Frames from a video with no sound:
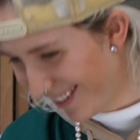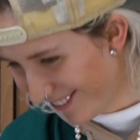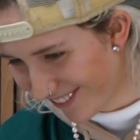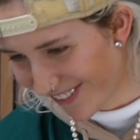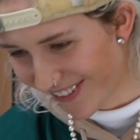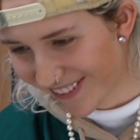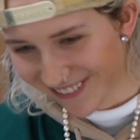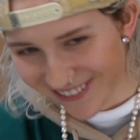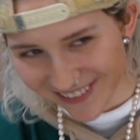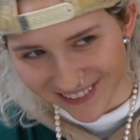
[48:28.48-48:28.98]

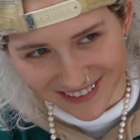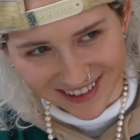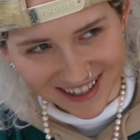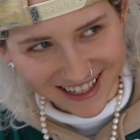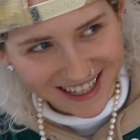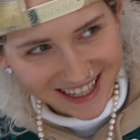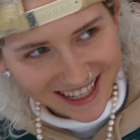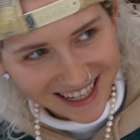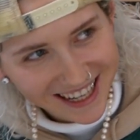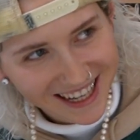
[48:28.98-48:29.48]

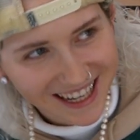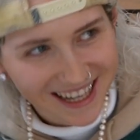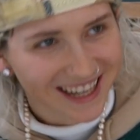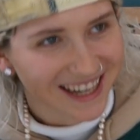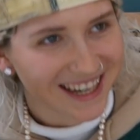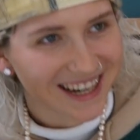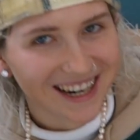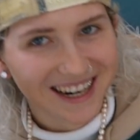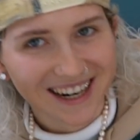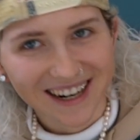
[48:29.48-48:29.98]
probably.
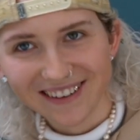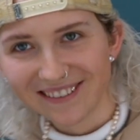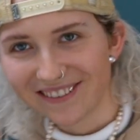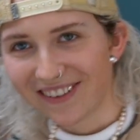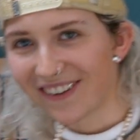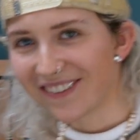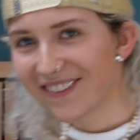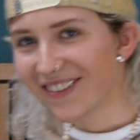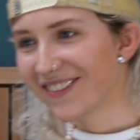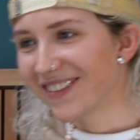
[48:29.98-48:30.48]

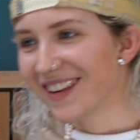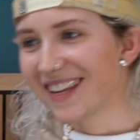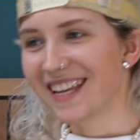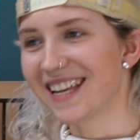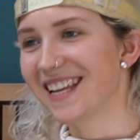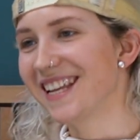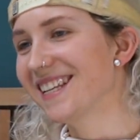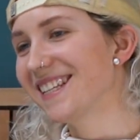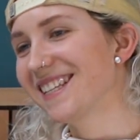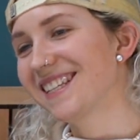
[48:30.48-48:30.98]

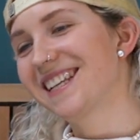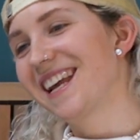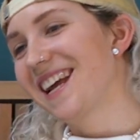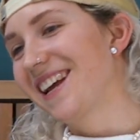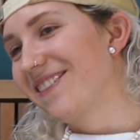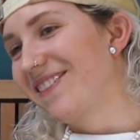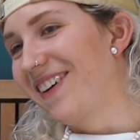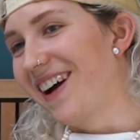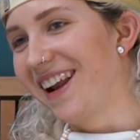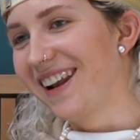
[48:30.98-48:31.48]
He's
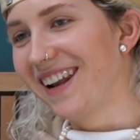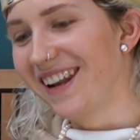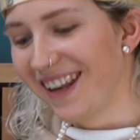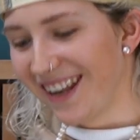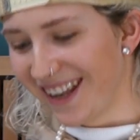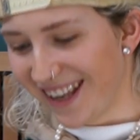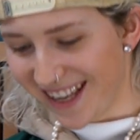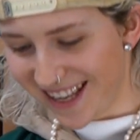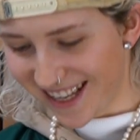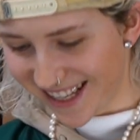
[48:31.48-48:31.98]
sick, man.
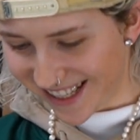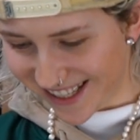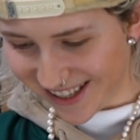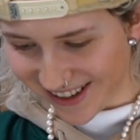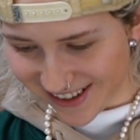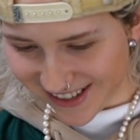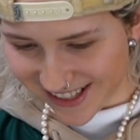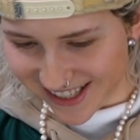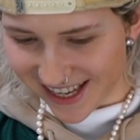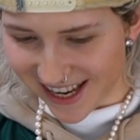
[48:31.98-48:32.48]
He's
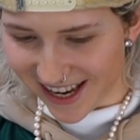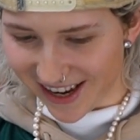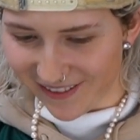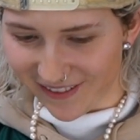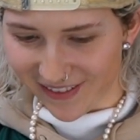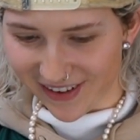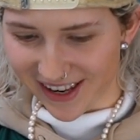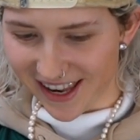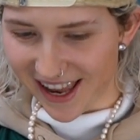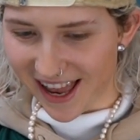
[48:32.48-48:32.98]
so sick.
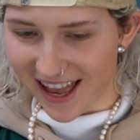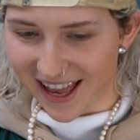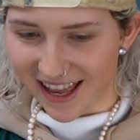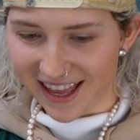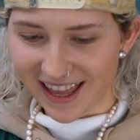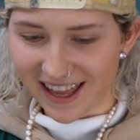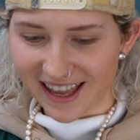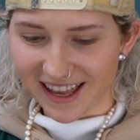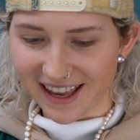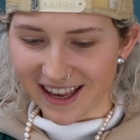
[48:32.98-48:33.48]
But
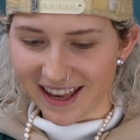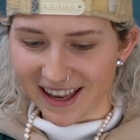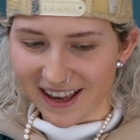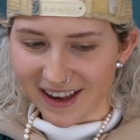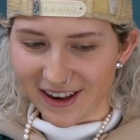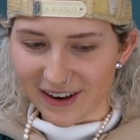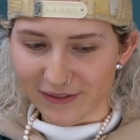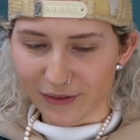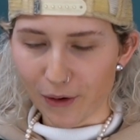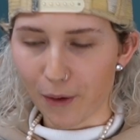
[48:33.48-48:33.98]

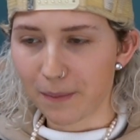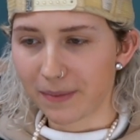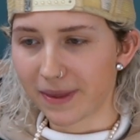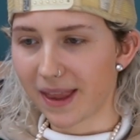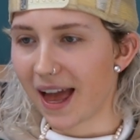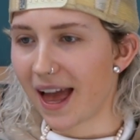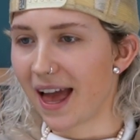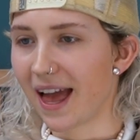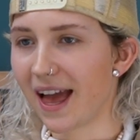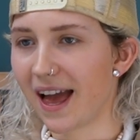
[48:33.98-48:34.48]
from
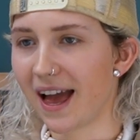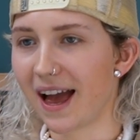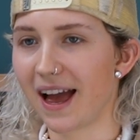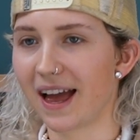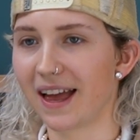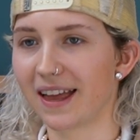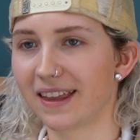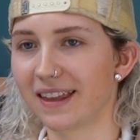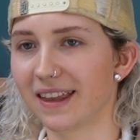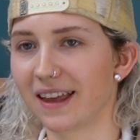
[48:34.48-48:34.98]
there,
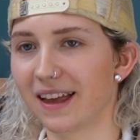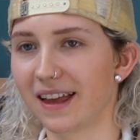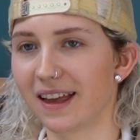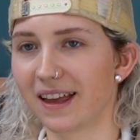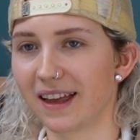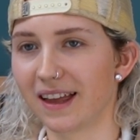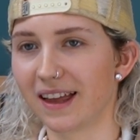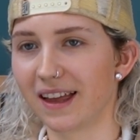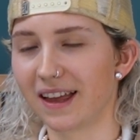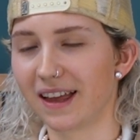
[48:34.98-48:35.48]

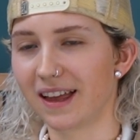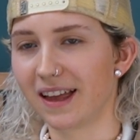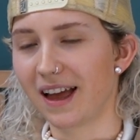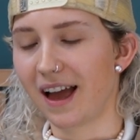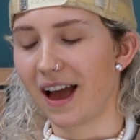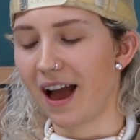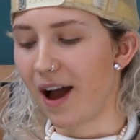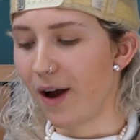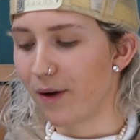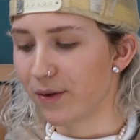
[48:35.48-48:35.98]

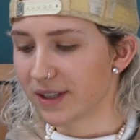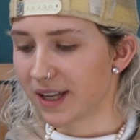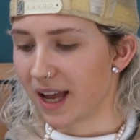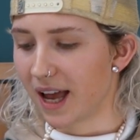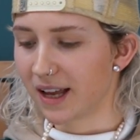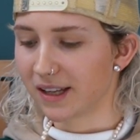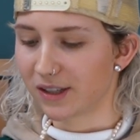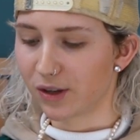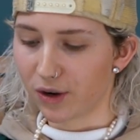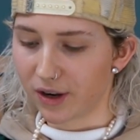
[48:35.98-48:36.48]
I was
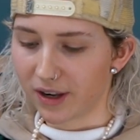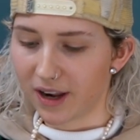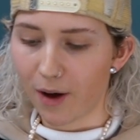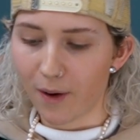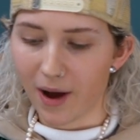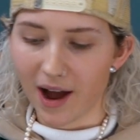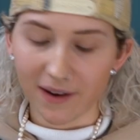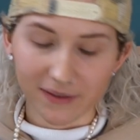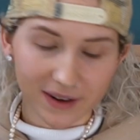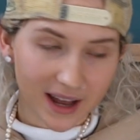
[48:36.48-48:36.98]
like, so now
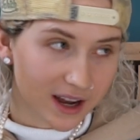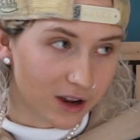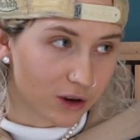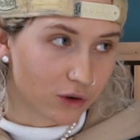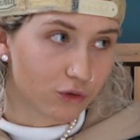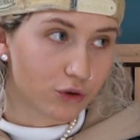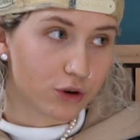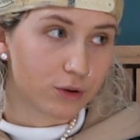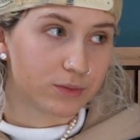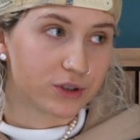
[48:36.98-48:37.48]
I have like a
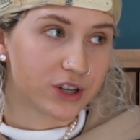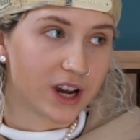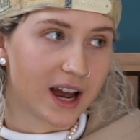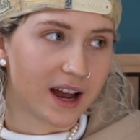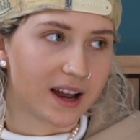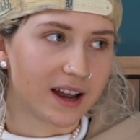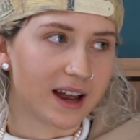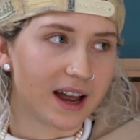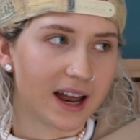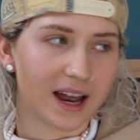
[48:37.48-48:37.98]
group
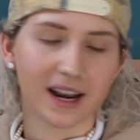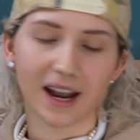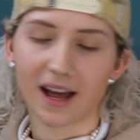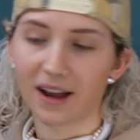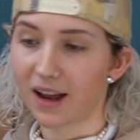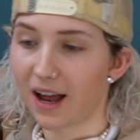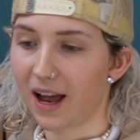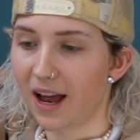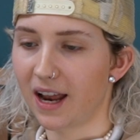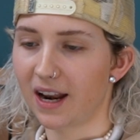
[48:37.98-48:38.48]
chat, and
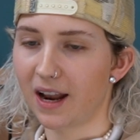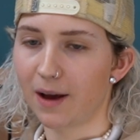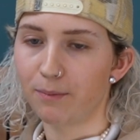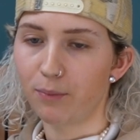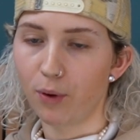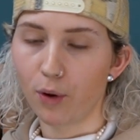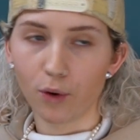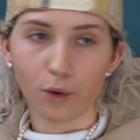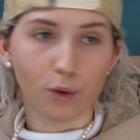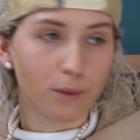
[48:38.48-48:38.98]
I
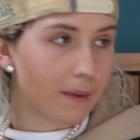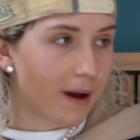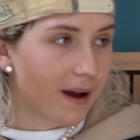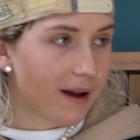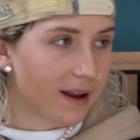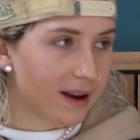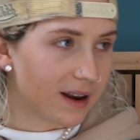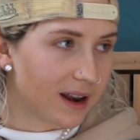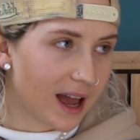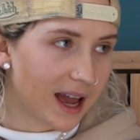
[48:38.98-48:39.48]
put all
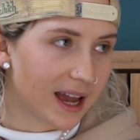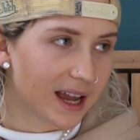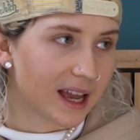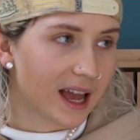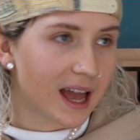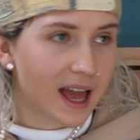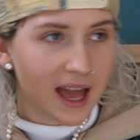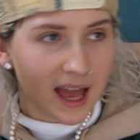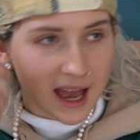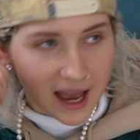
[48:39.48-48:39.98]
my, like,
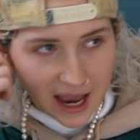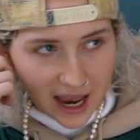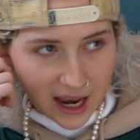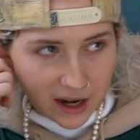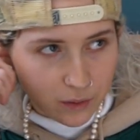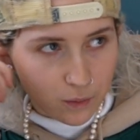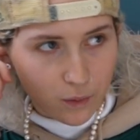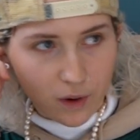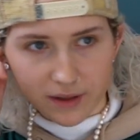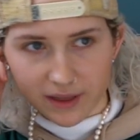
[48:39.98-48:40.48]

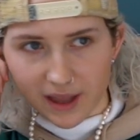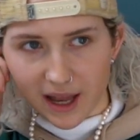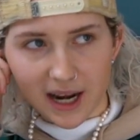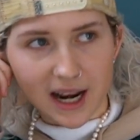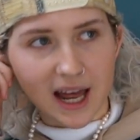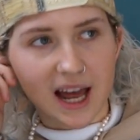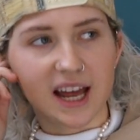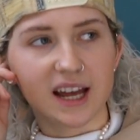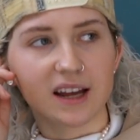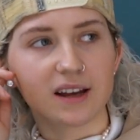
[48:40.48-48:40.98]
anyone that
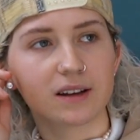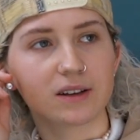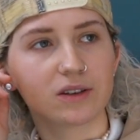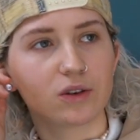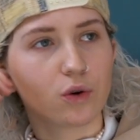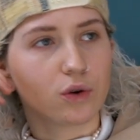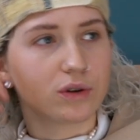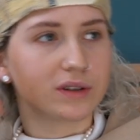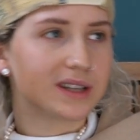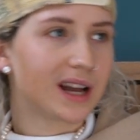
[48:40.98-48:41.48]
like
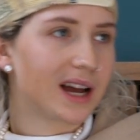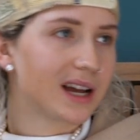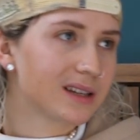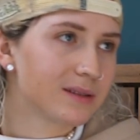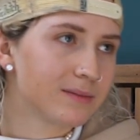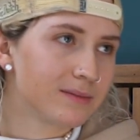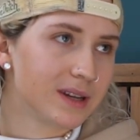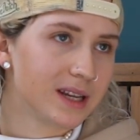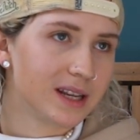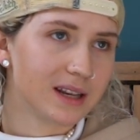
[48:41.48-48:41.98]

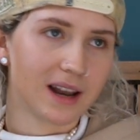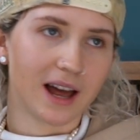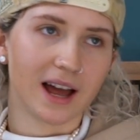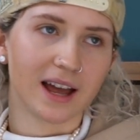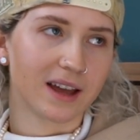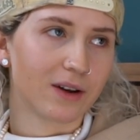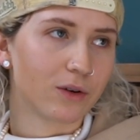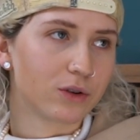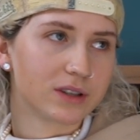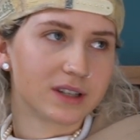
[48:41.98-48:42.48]
contacts me
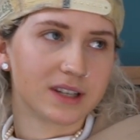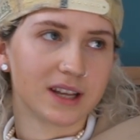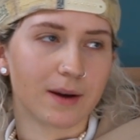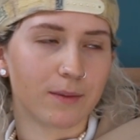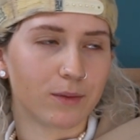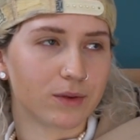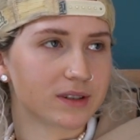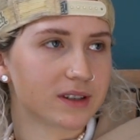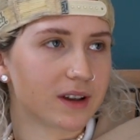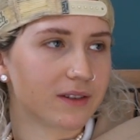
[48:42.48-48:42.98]
like on
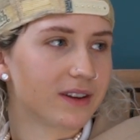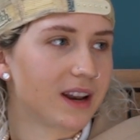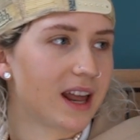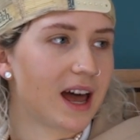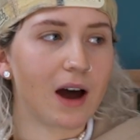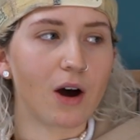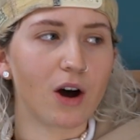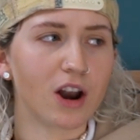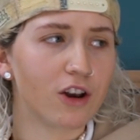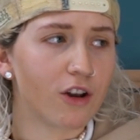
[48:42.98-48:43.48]
DM or something, like,
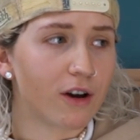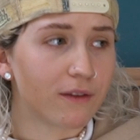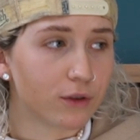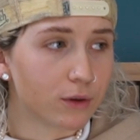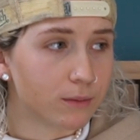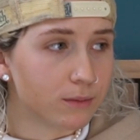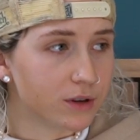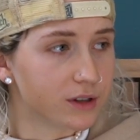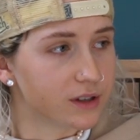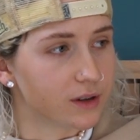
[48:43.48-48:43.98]
oh, I love
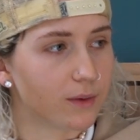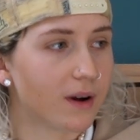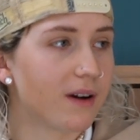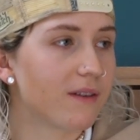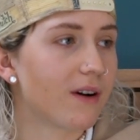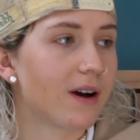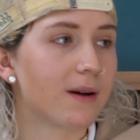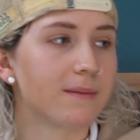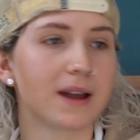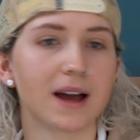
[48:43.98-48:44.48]
your music,
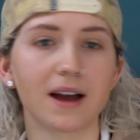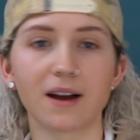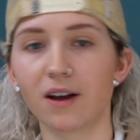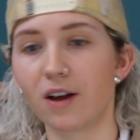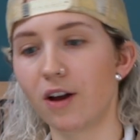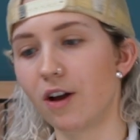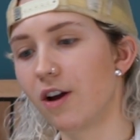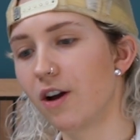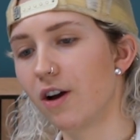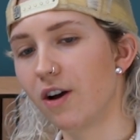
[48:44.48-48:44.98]
whatever, I'm like,
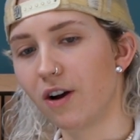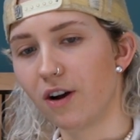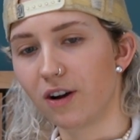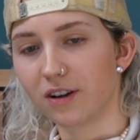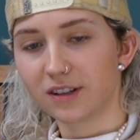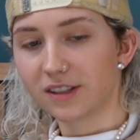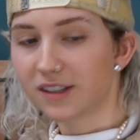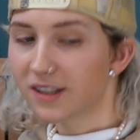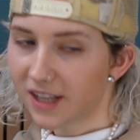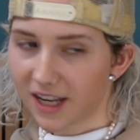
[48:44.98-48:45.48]

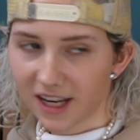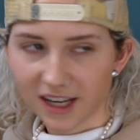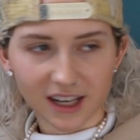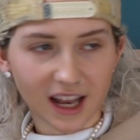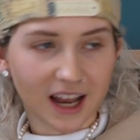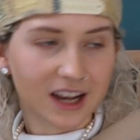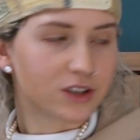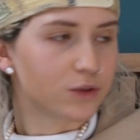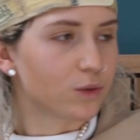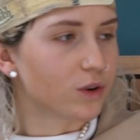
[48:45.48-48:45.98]
sick,
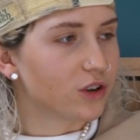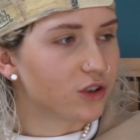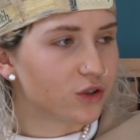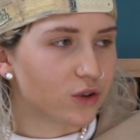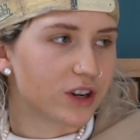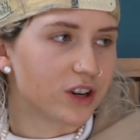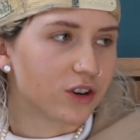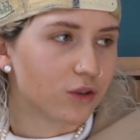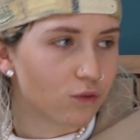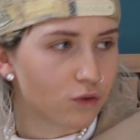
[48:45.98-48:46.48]
like, do you want to
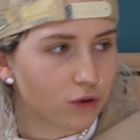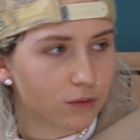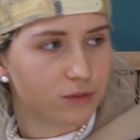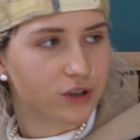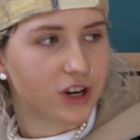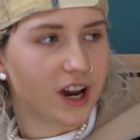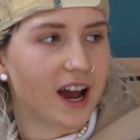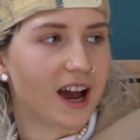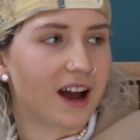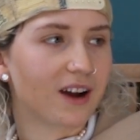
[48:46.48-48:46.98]
join the group
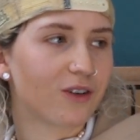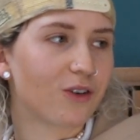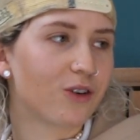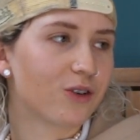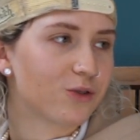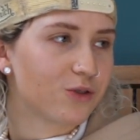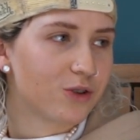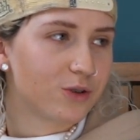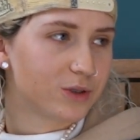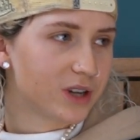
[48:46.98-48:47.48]
chat? I've got a
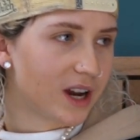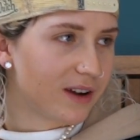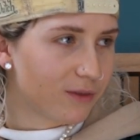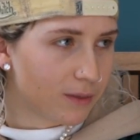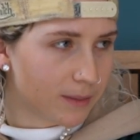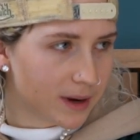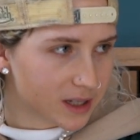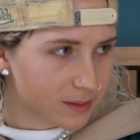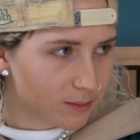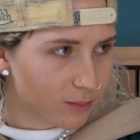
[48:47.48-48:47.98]
group chat for
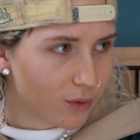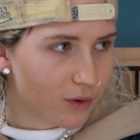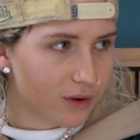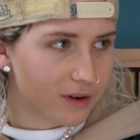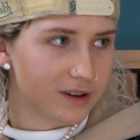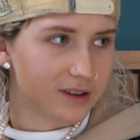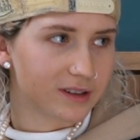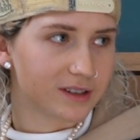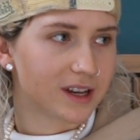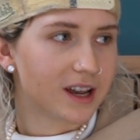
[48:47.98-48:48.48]
my
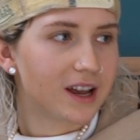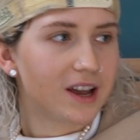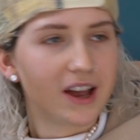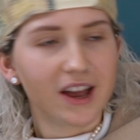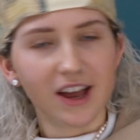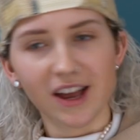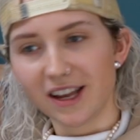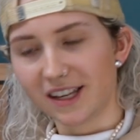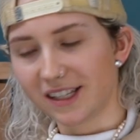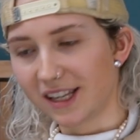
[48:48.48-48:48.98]
supporters,
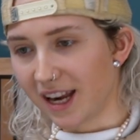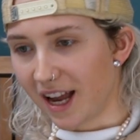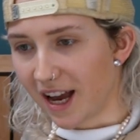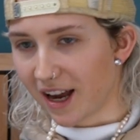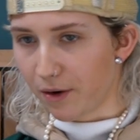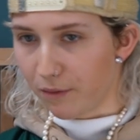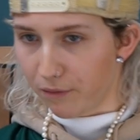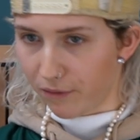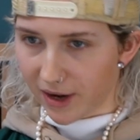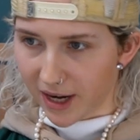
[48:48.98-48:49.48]
so then I
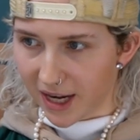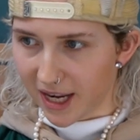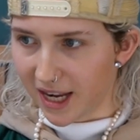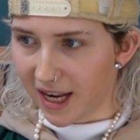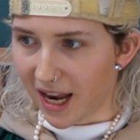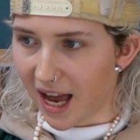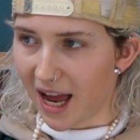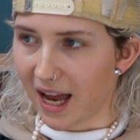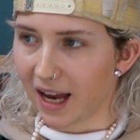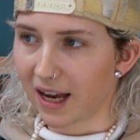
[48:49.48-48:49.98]
can really
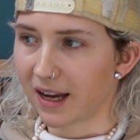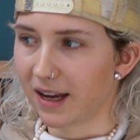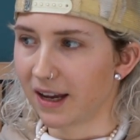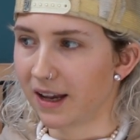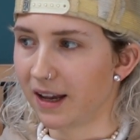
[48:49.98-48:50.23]
like,